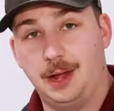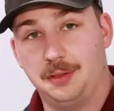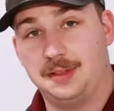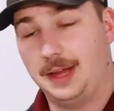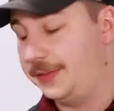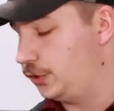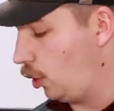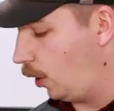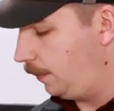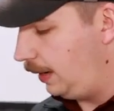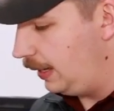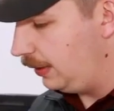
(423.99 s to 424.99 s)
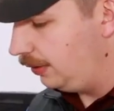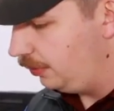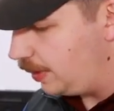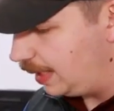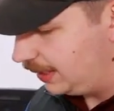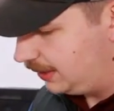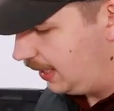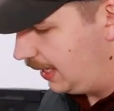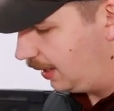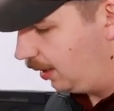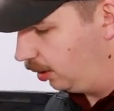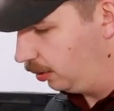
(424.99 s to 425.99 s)
Outside the truck bed, we can
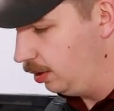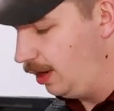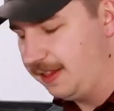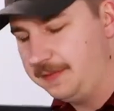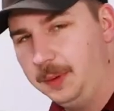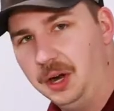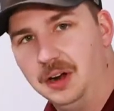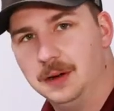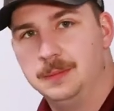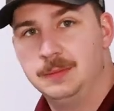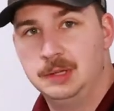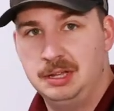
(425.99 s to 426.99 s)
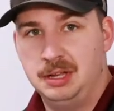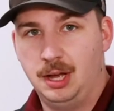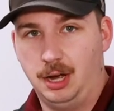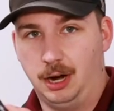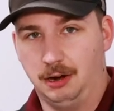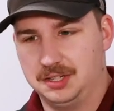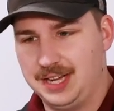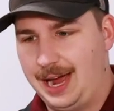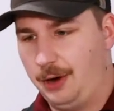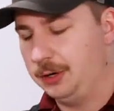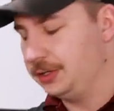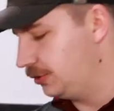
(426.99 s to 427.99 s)
take our crossbar, our
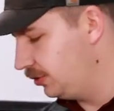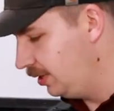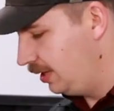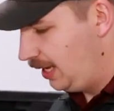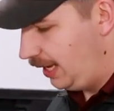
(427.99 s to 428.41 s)
towers,